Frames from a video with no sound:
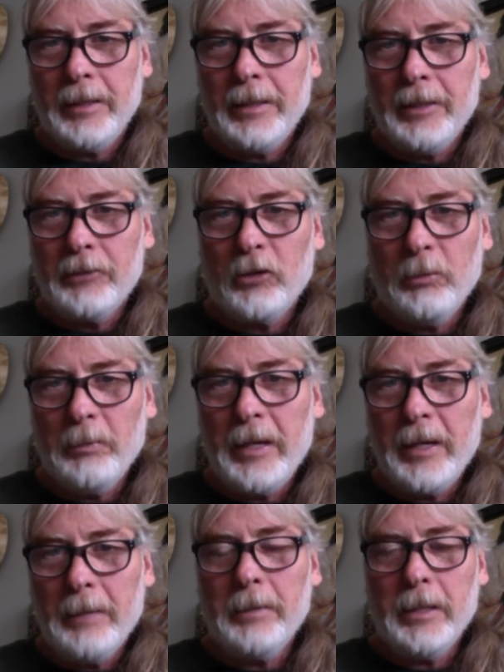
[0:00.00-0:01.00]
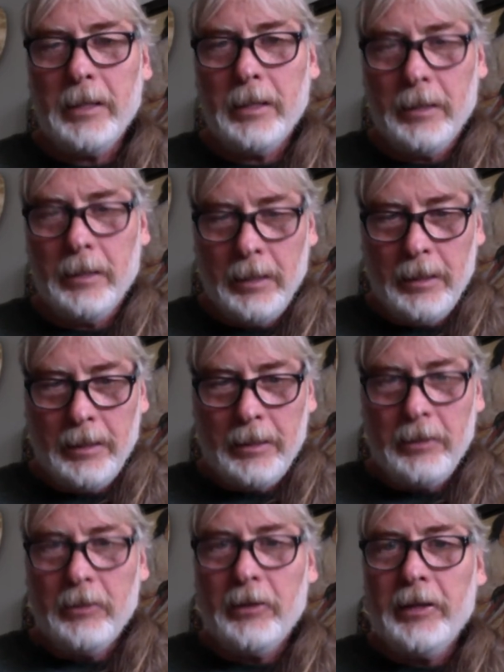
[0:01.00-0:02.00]
So may it be,
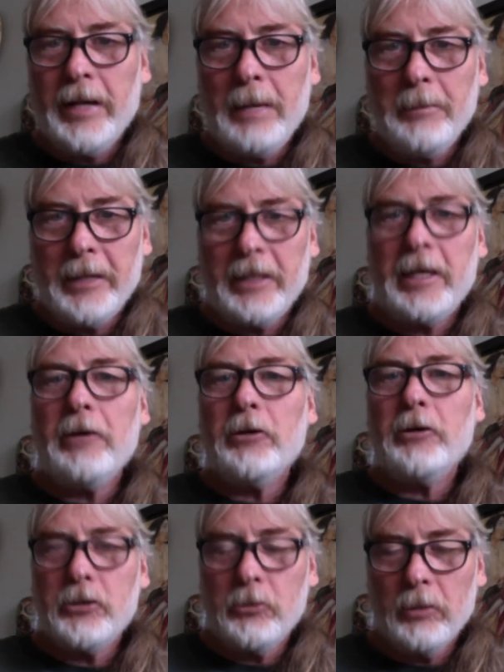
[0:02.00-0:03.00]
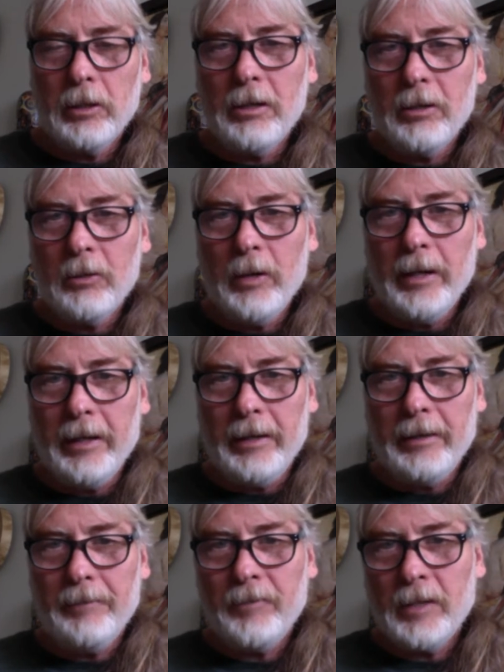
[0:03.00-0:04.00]
you know, a name that carries you a long way.
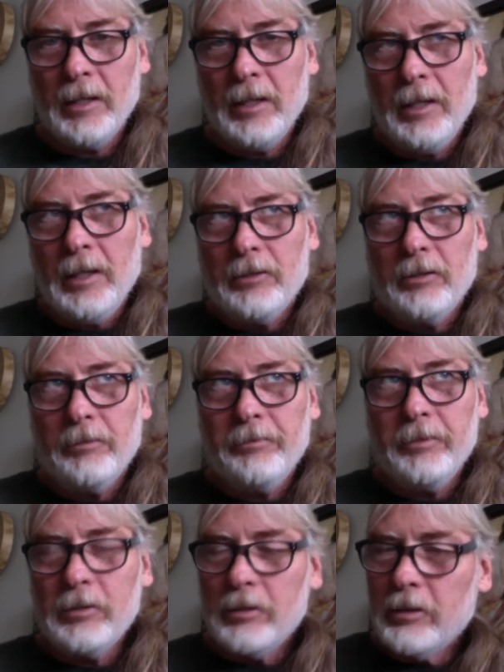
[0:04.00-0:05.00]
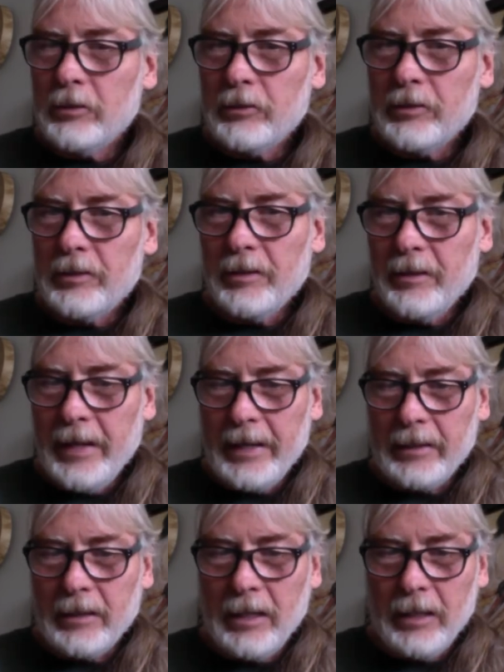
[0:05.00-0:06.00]
So first there's
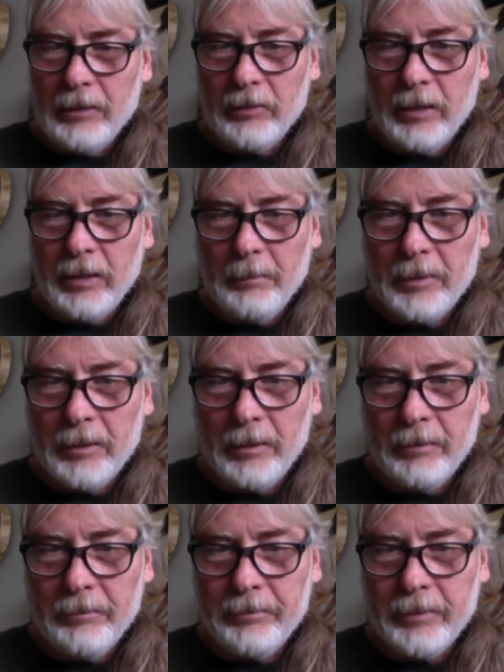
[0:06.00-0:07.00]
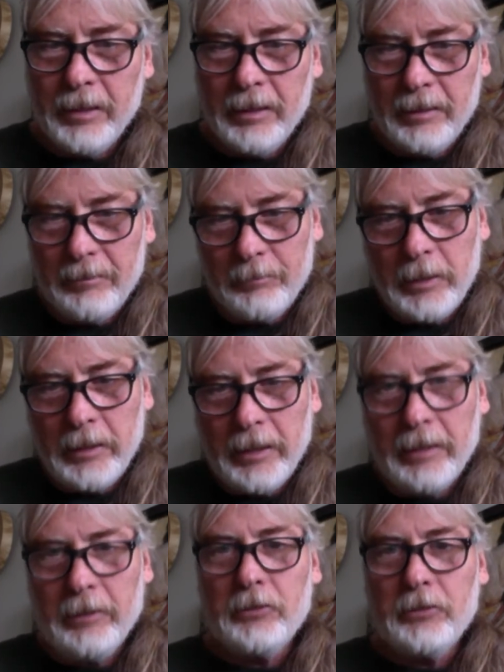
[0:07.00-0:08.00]
that concept of uh, really
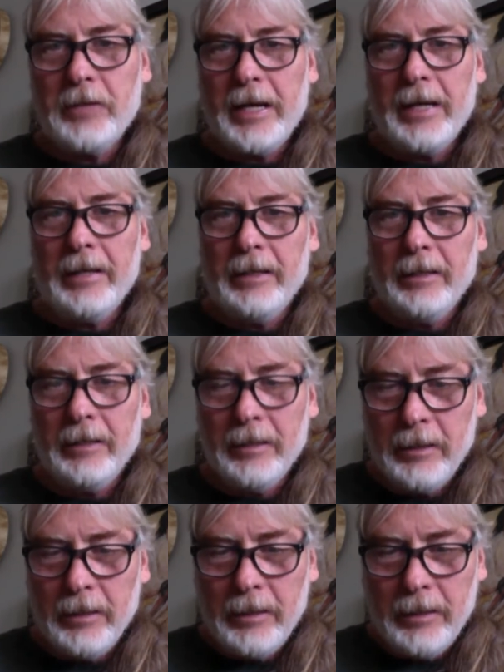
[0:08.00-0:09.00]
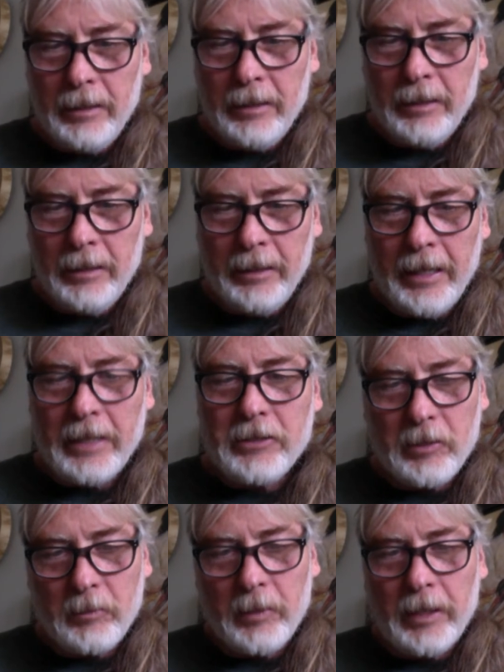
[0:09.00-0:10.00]
understanding in the
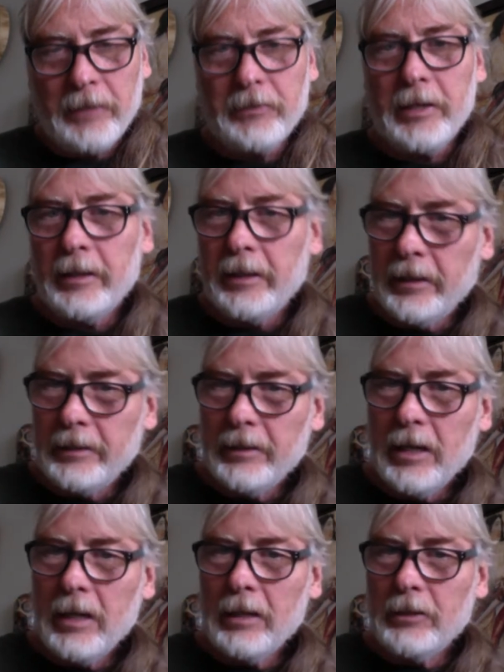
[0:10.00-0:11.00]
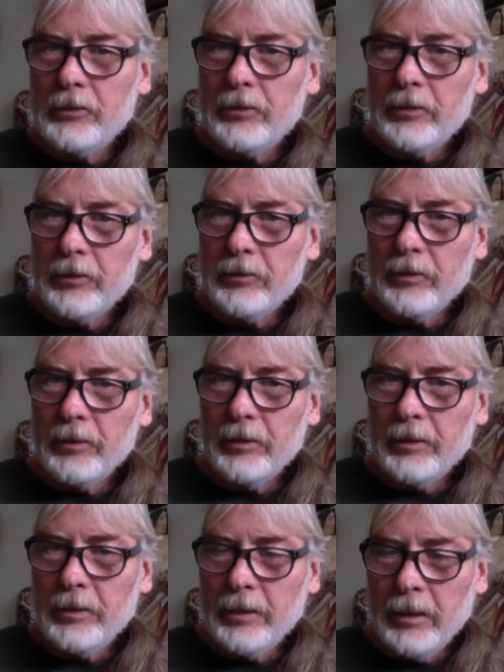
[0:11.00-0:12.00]
ancient ways how they acknowledge this
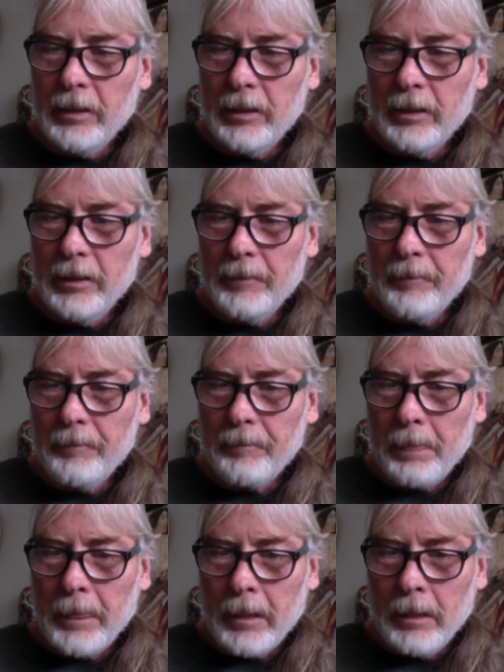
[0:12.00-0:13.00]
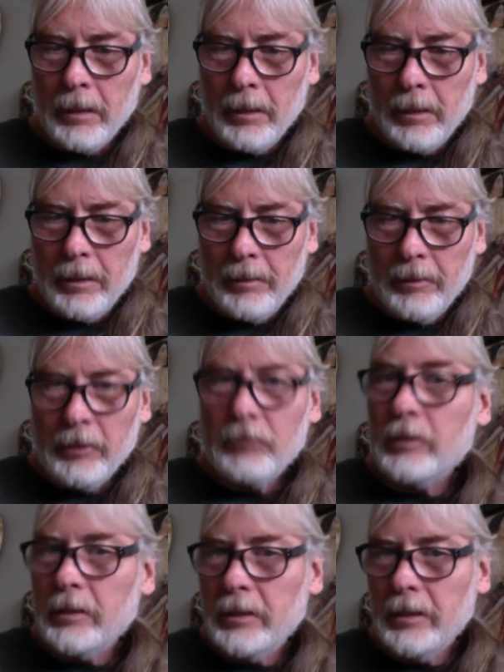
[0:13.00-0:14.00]
uh, this
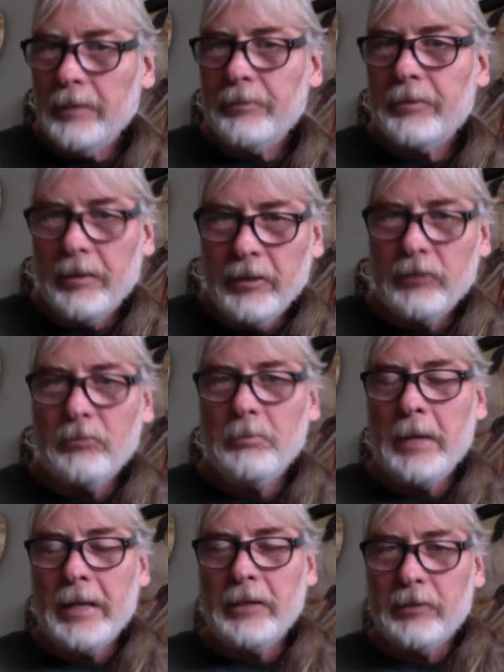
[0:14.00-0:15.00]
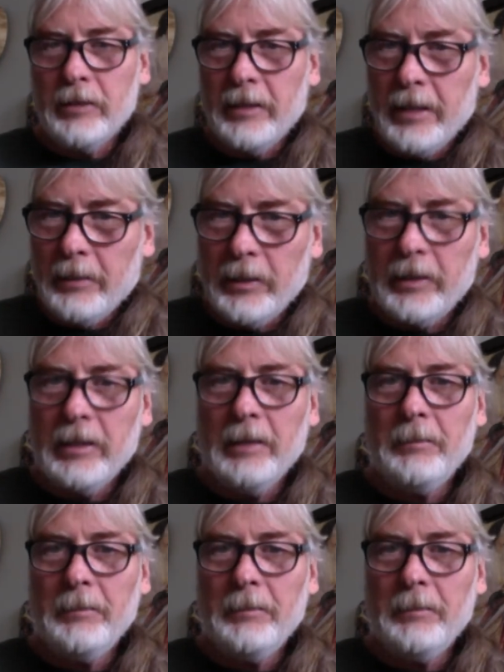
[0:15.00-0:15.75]
gift, this medicine that we come